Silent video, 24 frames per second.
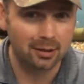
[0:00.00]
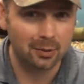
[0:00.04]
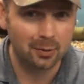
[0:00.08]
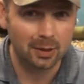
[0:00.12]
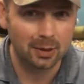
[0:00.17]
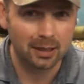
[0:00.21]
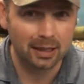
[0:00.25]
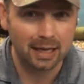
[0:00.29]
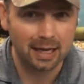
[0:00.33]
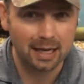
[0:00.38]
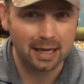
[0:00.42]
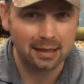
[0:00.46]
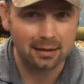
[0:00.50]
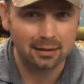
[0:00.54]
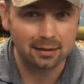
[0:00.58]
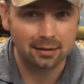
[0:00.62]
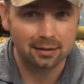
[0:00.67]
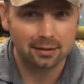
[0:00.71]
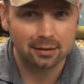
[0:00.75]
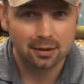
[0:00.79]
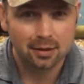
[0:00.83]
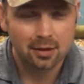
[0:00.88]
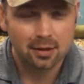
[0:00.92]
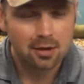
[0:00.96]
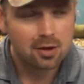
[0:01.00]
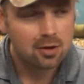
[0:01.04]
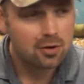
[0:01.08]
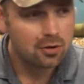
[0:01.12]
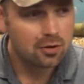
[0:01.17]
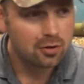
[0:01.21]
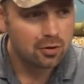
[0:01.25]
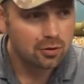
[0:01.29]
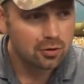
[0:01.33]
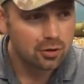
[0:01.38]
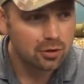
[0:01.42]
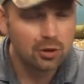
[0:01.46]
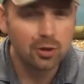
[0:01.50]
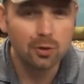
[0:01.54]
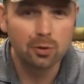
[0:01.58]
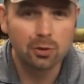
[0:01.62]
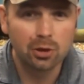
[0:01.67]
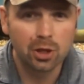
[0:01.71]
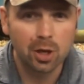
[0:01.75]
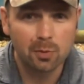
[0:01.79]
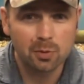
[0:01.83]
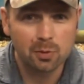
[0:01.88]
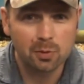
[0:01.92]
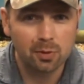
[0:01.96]
at the weekend. You do
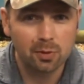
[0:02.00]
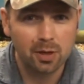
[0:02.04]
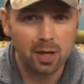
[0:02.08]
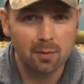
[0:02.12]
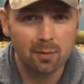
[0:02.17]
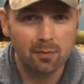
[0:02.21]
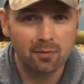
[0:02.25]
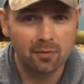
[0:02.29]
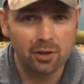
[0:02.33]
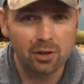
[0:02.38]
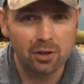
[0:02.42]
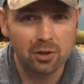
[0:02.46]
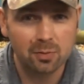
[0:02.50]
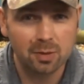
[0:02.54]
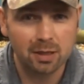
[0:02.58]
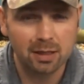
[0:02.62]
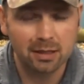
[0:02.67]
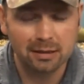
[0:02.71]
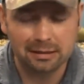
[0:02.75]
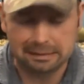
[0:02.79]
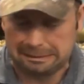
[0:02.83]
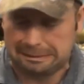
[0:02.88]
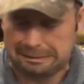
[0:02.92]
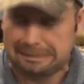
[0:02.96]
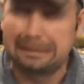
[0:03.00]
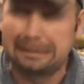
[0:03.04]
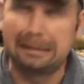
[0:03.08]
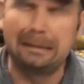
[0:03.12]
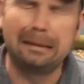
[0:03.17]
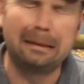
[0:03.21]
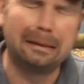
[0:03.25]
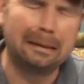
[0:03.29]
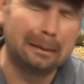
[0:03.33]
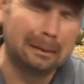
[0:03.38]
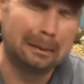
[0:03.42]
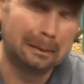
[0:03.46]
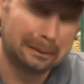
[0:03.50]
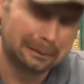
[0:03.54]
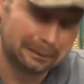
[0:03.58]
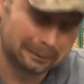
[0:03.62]
chips with them fish, mate? Oh,